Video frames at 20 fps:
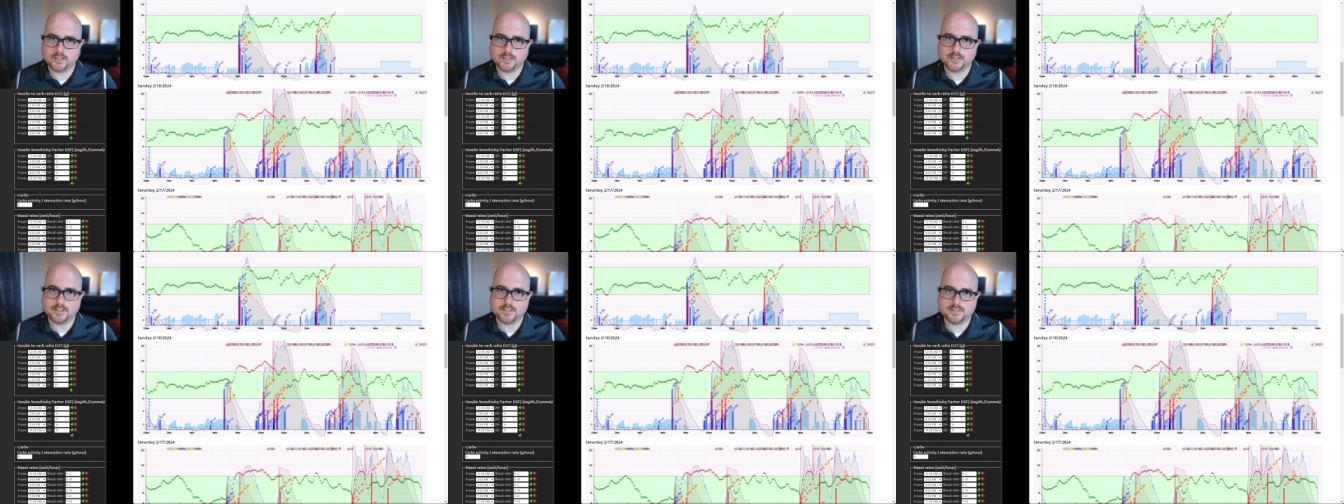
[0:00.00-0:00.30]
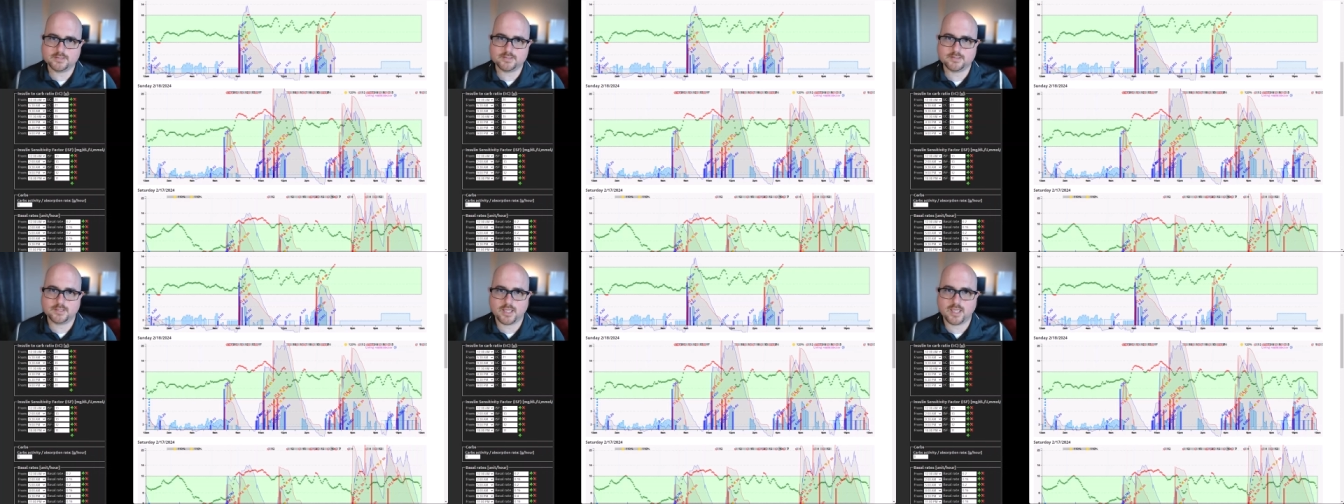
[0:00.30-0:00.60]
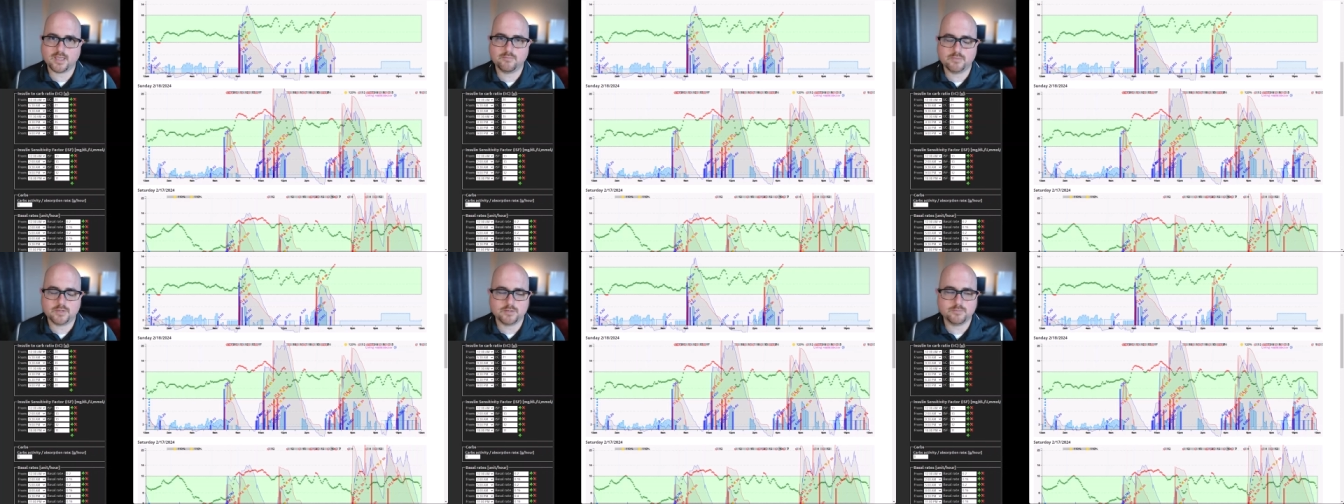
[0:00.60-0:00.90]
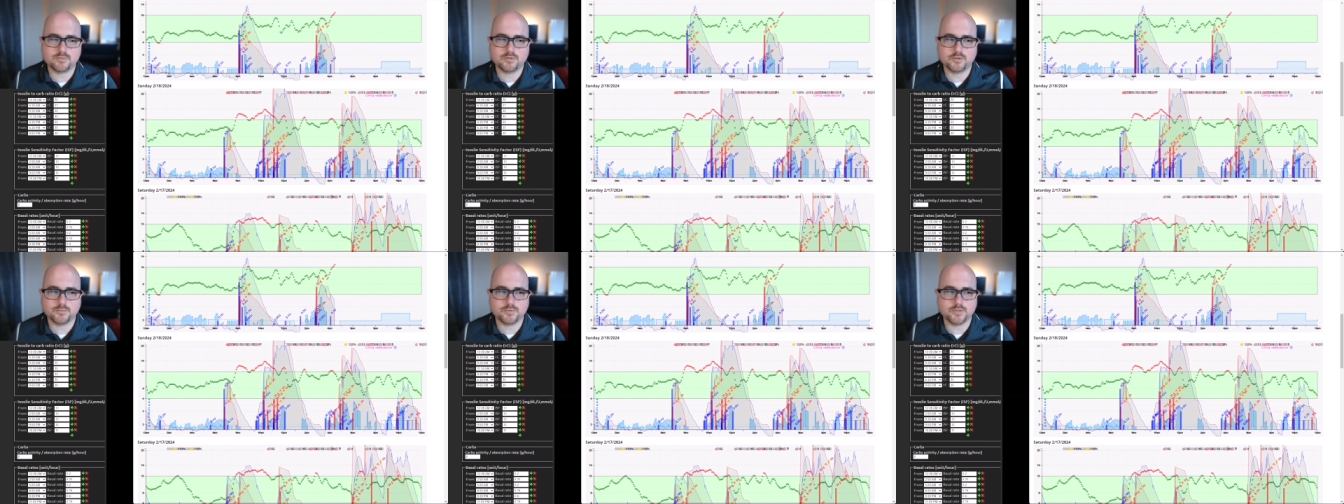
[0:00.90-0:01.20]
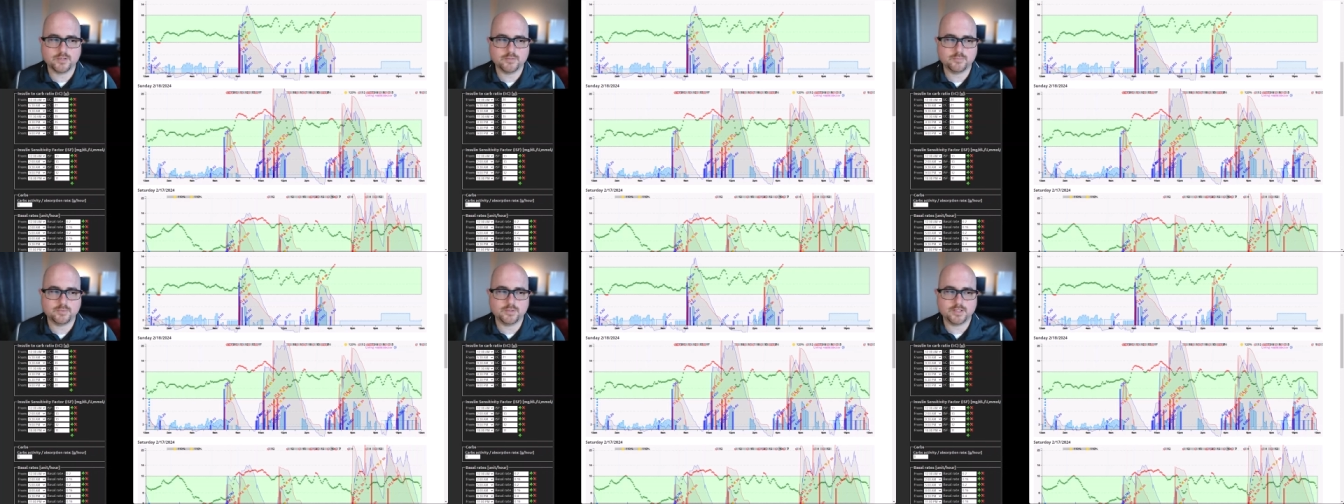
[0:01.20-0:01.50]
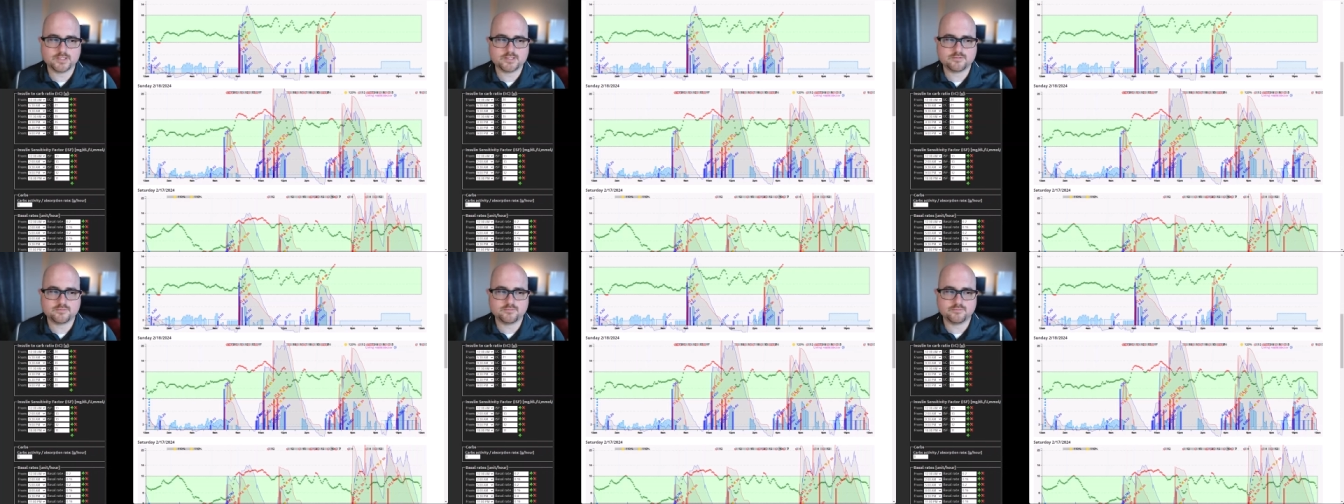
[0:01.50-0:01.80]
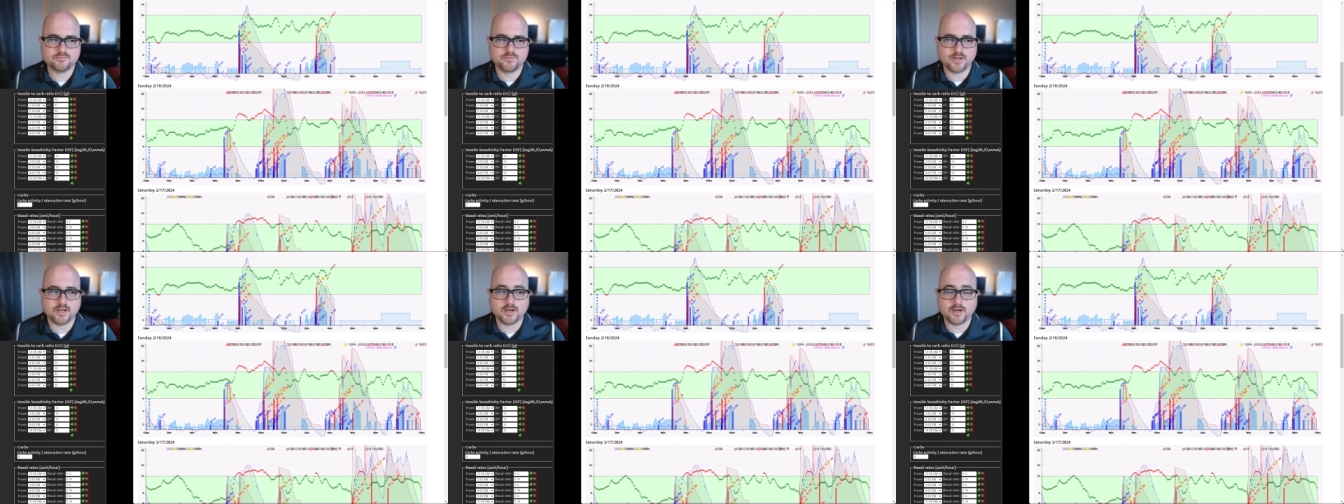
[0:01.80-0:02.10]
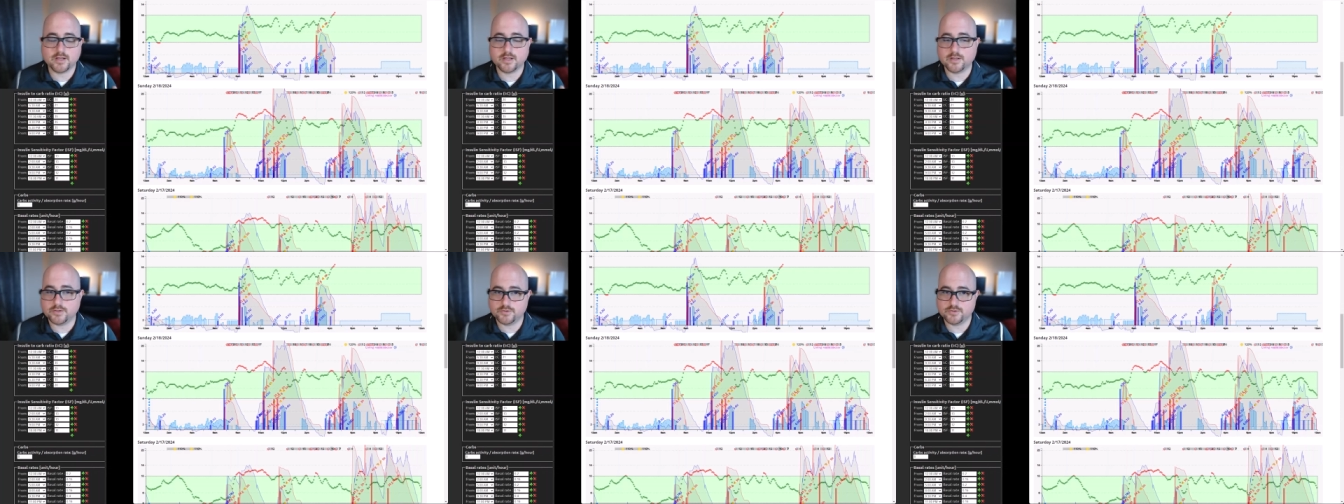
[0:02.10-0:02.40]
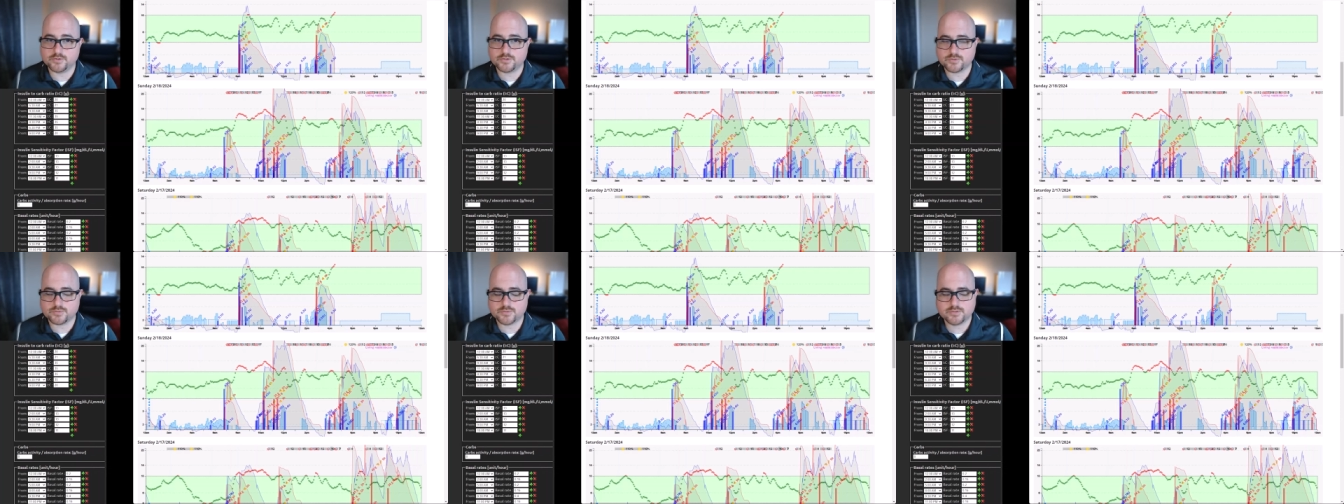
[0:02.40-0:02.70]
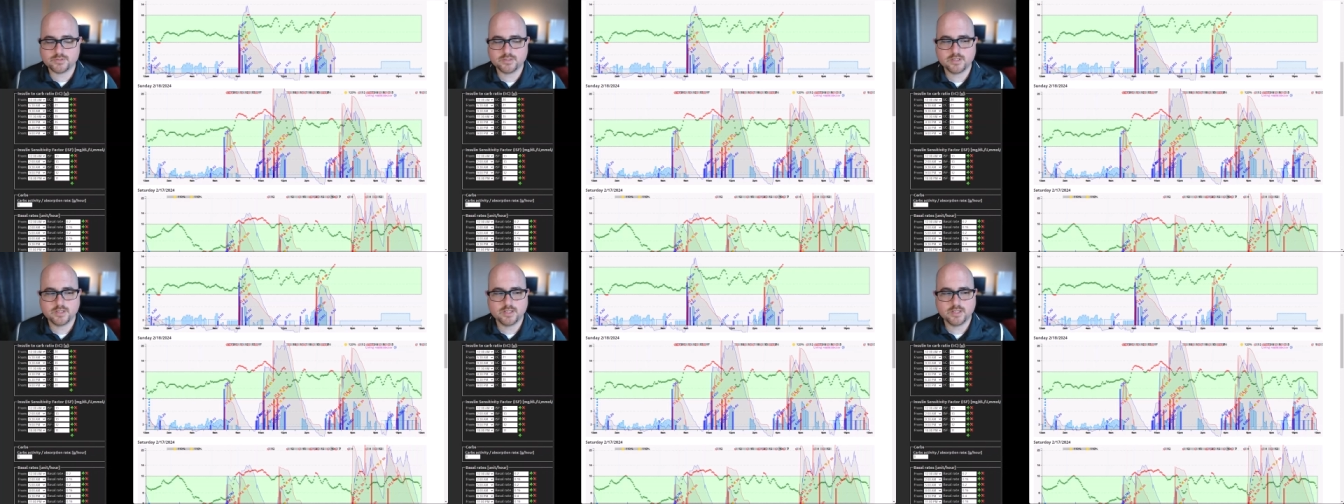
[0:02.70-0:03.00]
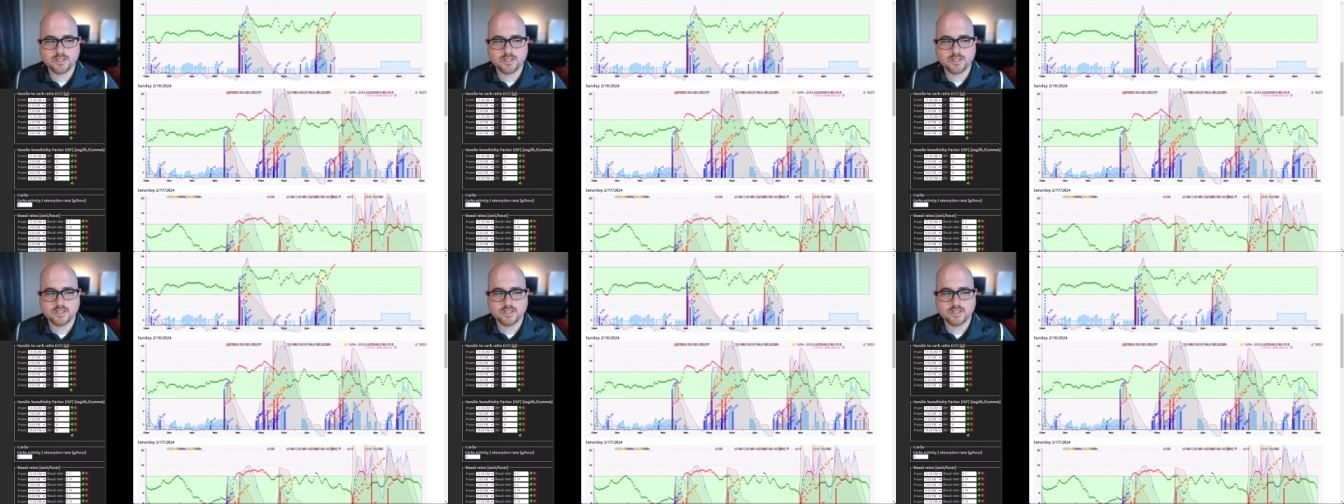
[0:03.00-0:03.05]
It is it can be appropriate, but it's very unusual